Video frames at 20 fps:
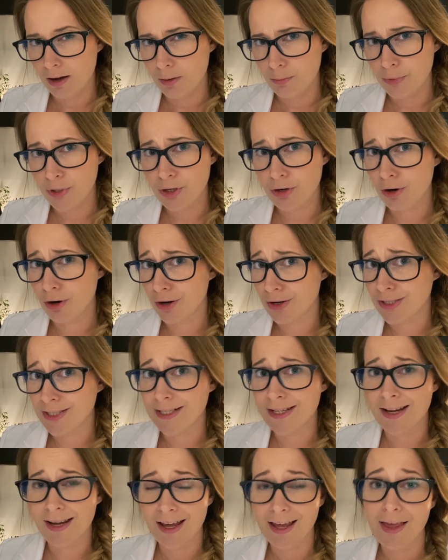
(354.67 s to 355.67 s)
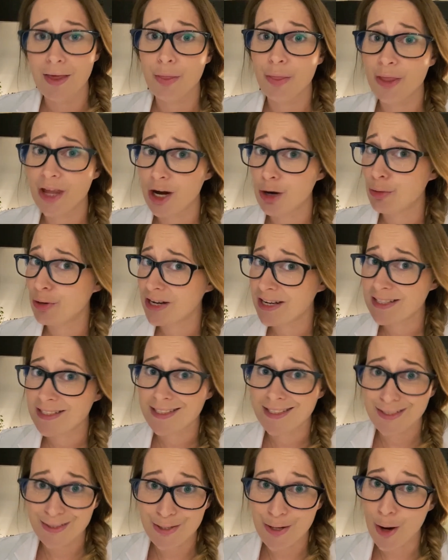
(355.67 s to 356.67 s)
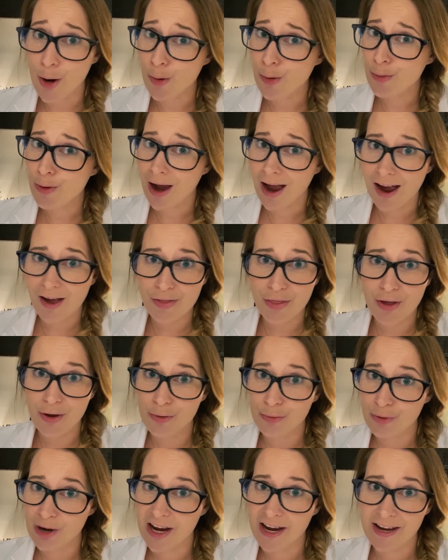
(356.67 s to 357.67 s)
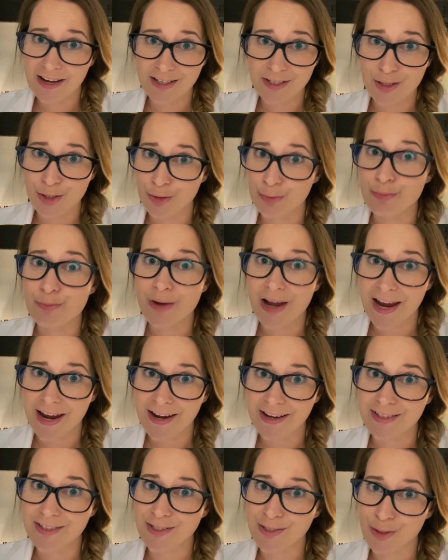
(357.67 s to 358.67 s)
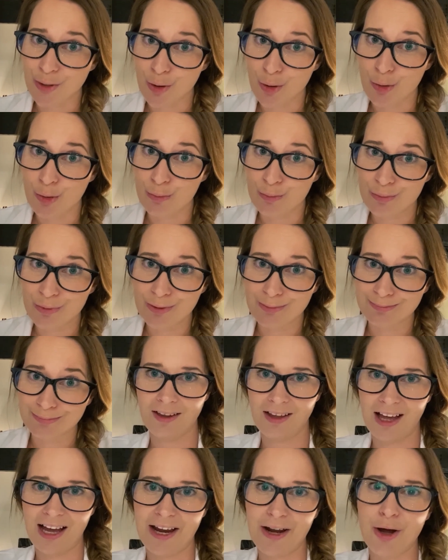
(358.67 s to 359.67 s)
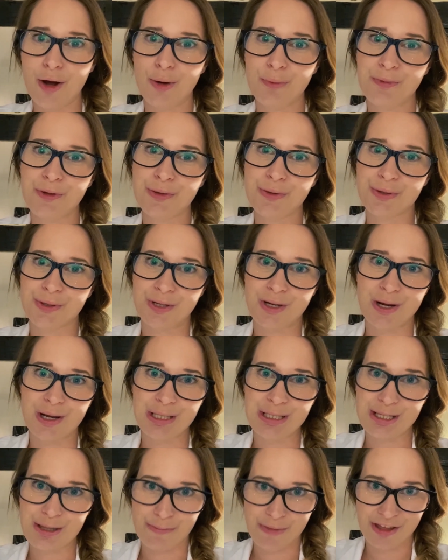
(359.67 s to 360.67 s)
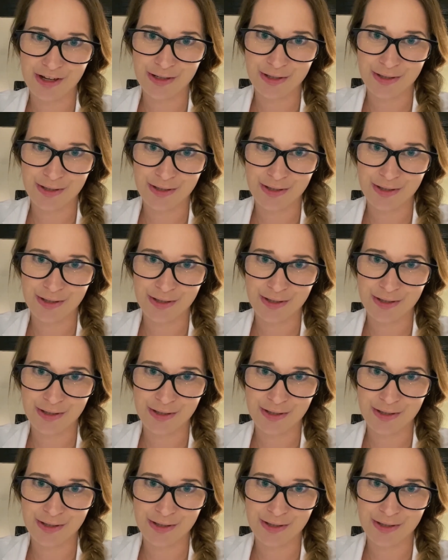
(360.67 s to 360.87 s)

because there is no other way to make soap. I hope you could learn something